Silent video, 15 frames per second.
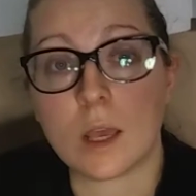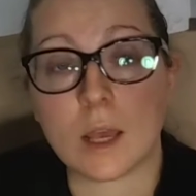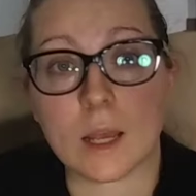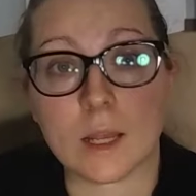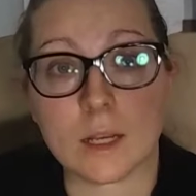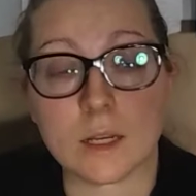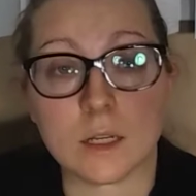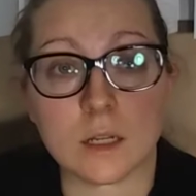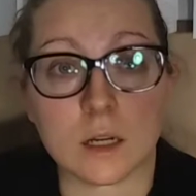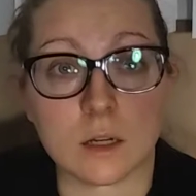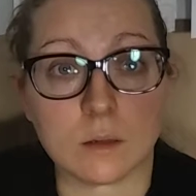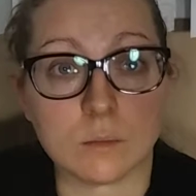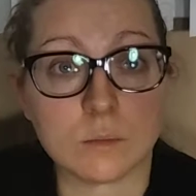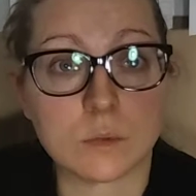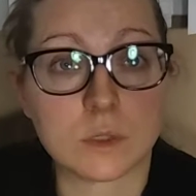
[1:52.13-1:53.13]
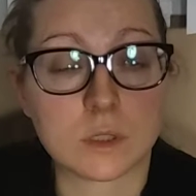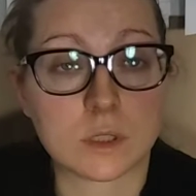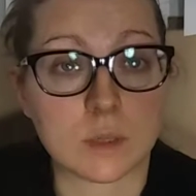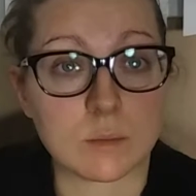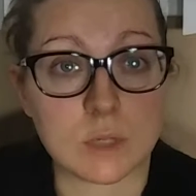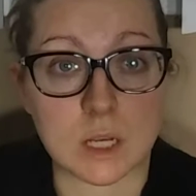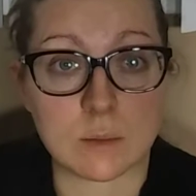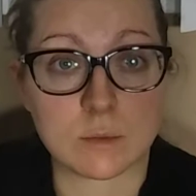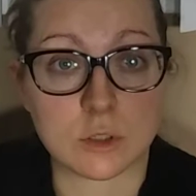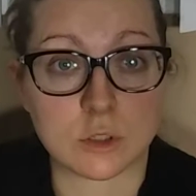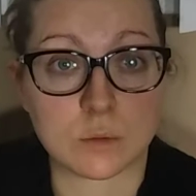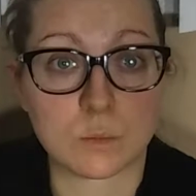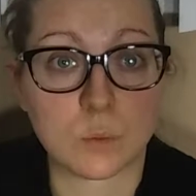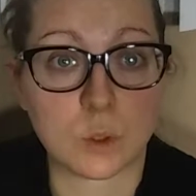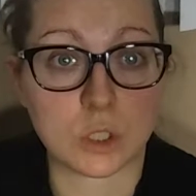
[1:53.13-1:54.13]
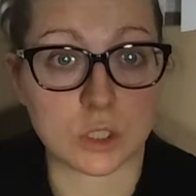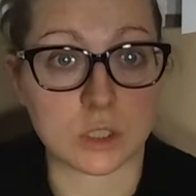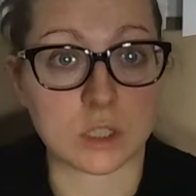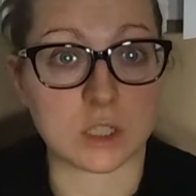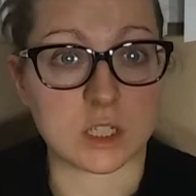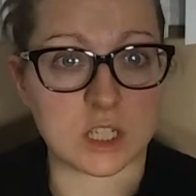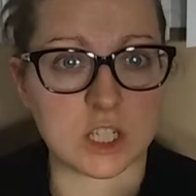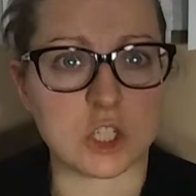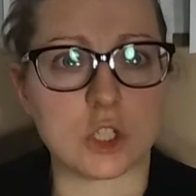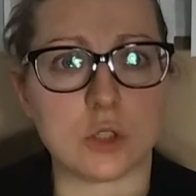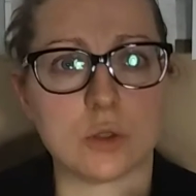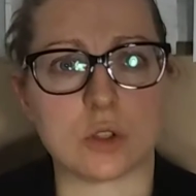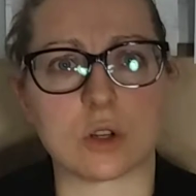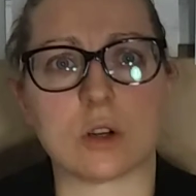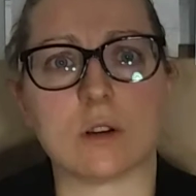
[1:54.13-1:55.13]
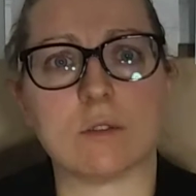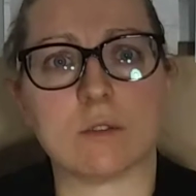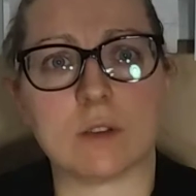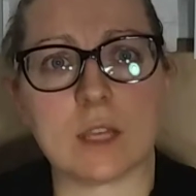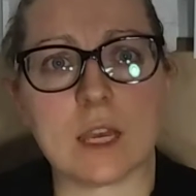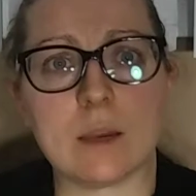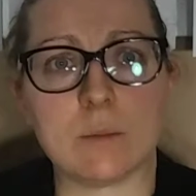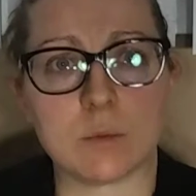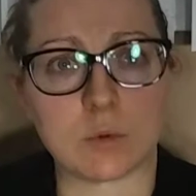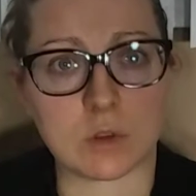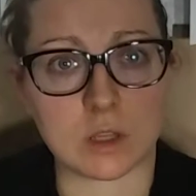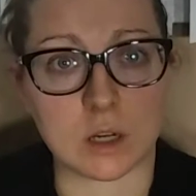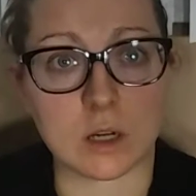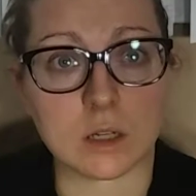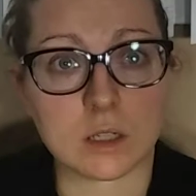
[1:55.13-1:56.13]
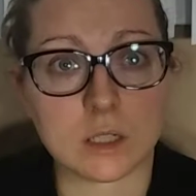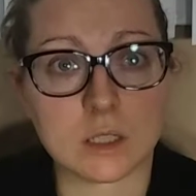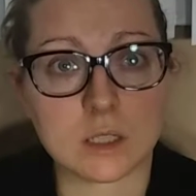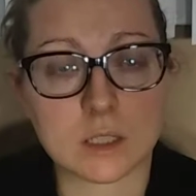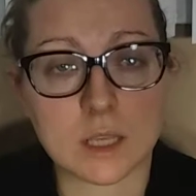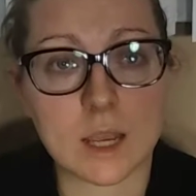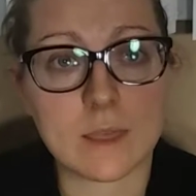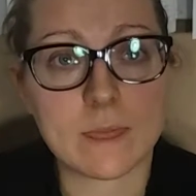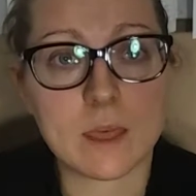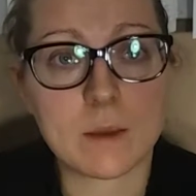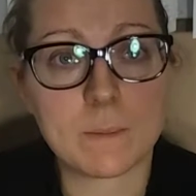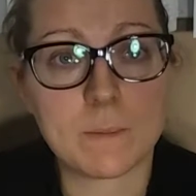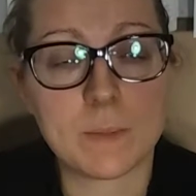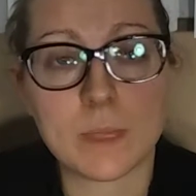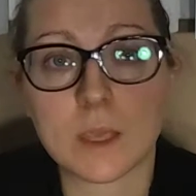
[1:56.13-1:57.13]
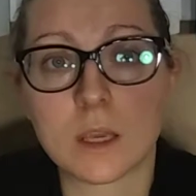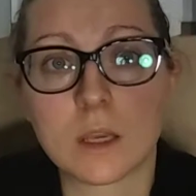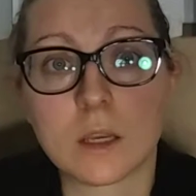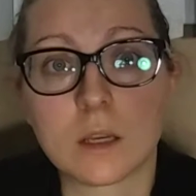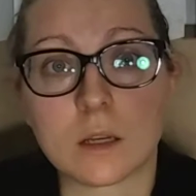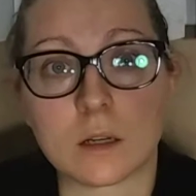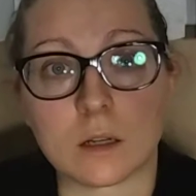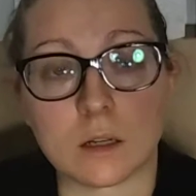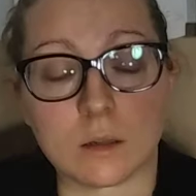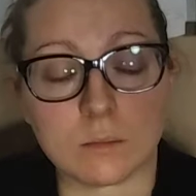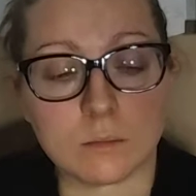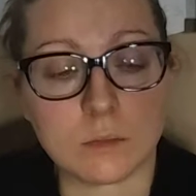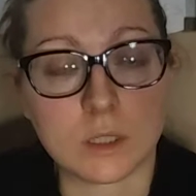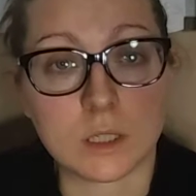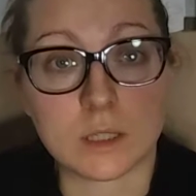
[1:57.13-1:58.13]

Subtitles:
and sometimes there's more just the tissues are inflamed with gunk inside them.